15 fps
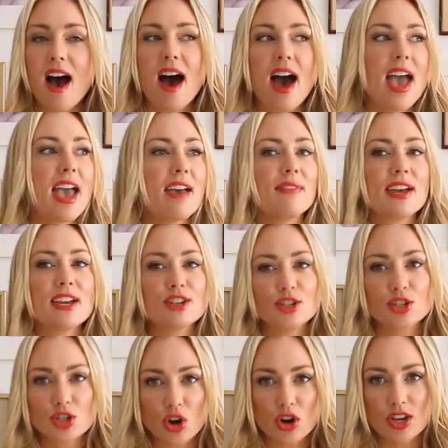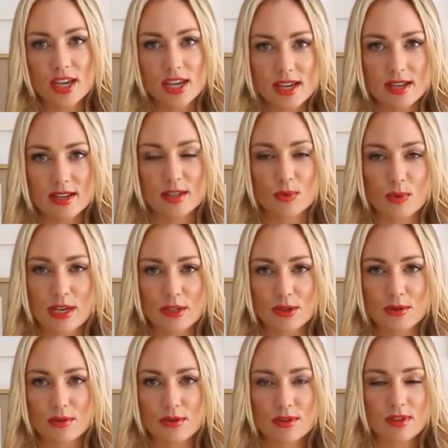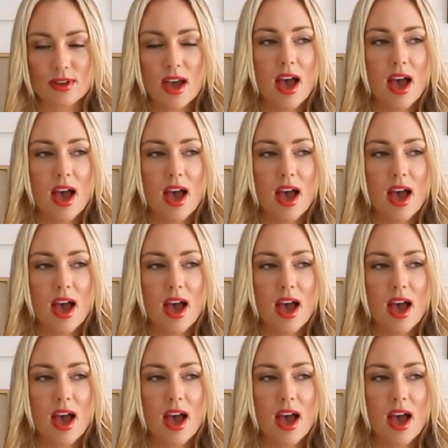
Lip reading: I have a shocking sweet tooth.